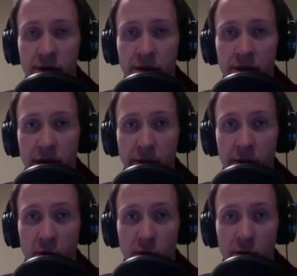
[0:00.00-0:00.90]
thyroid
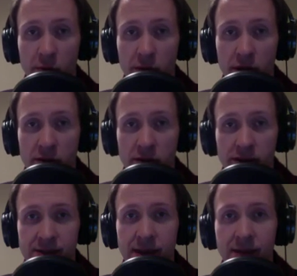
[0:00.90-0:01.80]
hormone production
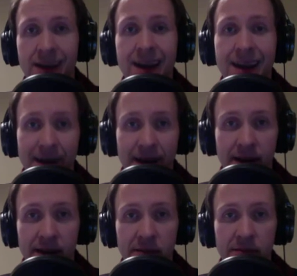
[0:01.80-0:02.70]
because they have iodine in
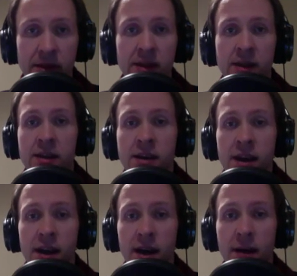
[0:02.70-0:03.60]

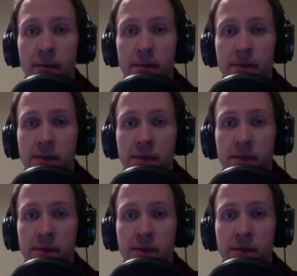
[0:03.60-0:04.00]
them.